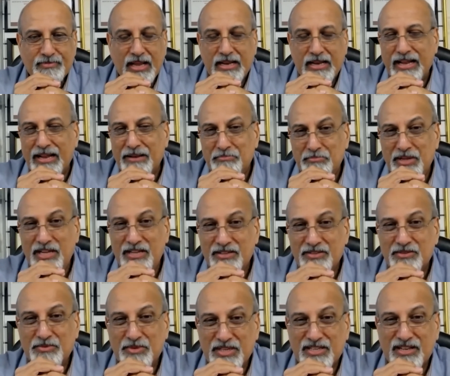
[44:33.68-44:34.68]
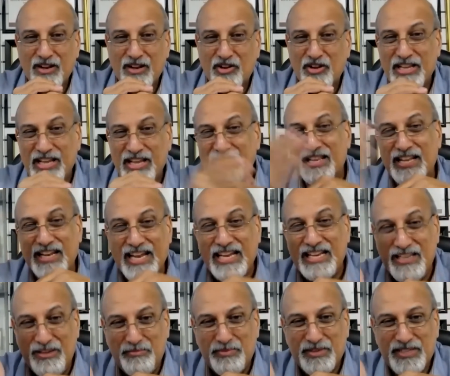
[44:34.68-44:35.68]
That means we still got the other
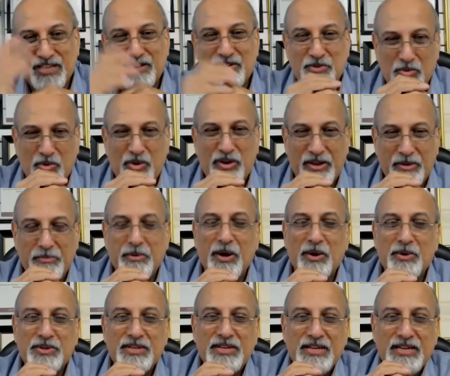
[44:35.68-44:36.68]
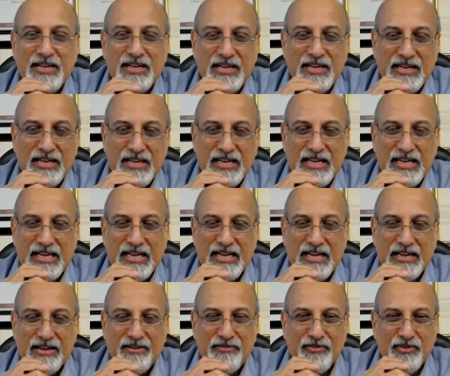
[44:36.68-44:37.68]
90% to worry about.
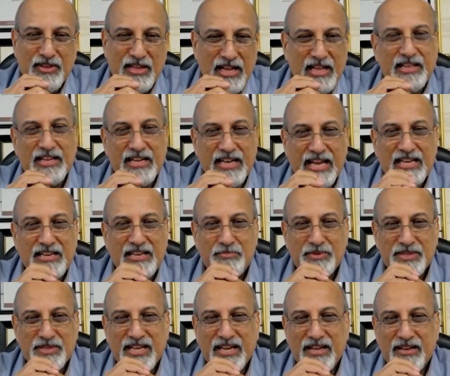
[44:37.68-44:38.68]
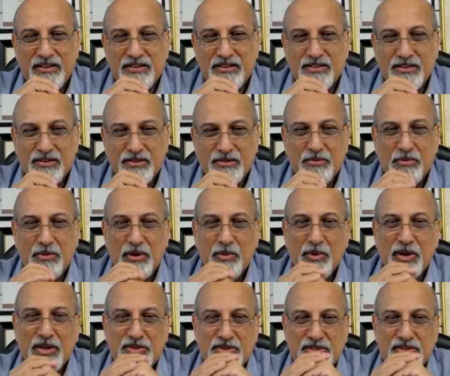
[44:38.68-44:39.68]
For the other 90%, we
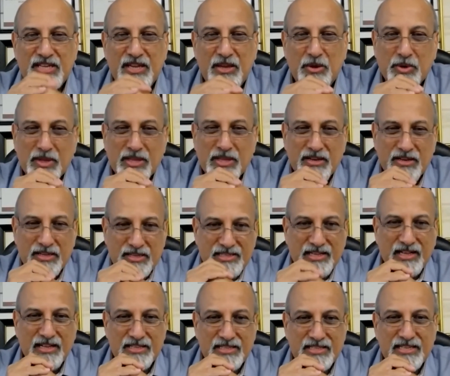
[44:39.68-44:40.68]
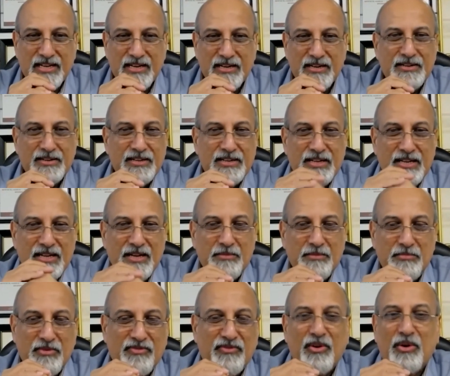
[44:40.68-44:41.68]
want to see what the results are
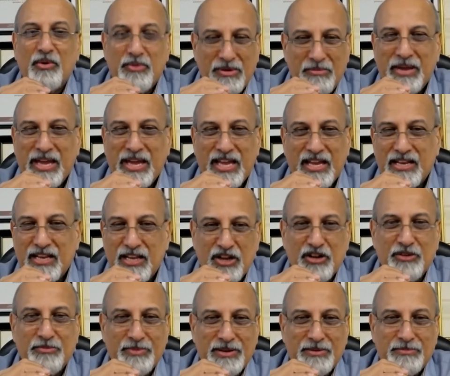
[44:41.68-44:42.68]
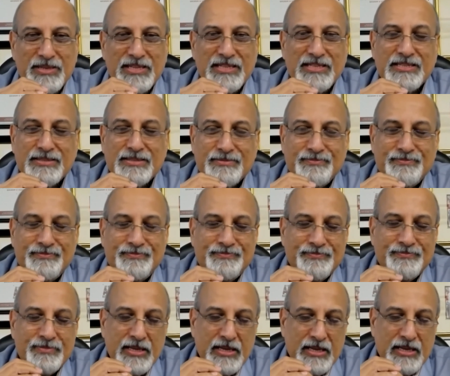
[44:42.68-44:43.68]
before we make any commitments.
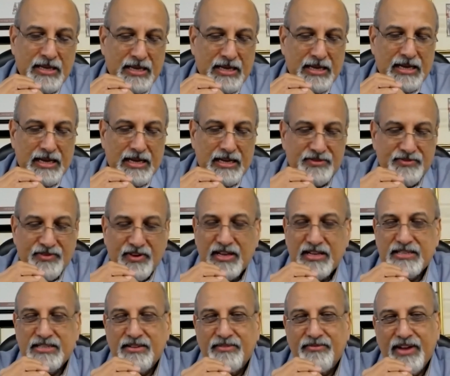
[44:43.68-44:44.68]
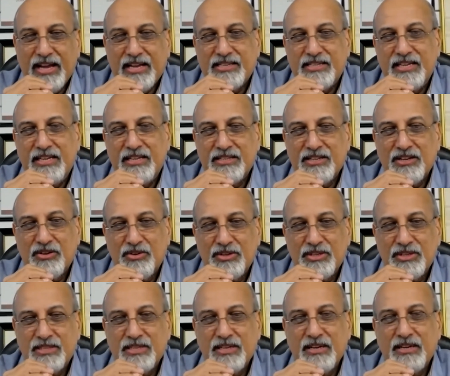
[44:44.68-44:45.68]
As far as the vaccines are
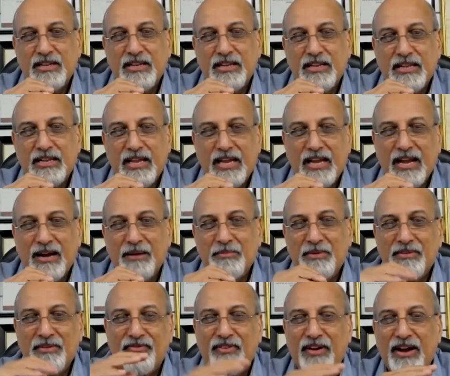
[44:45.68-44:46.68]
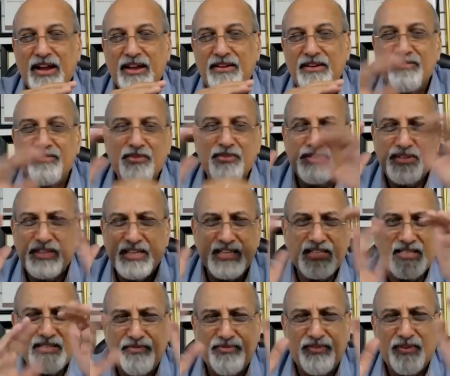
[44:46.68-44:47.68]
concerned, they come in 5 or
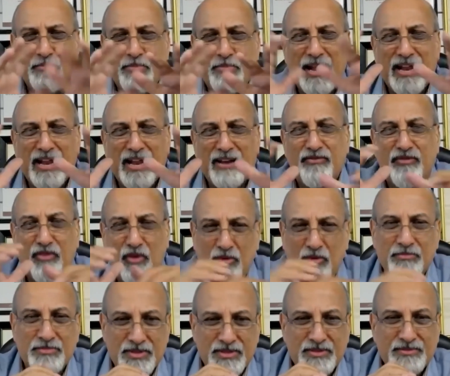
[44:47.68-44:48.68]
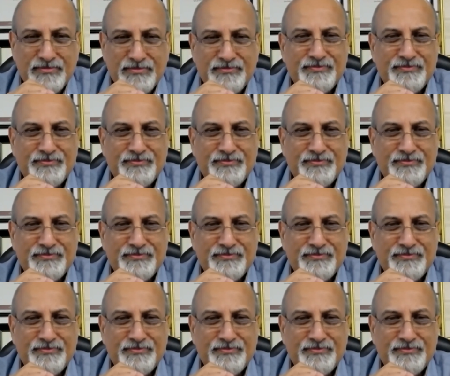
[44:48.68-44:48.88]
6 different platforms.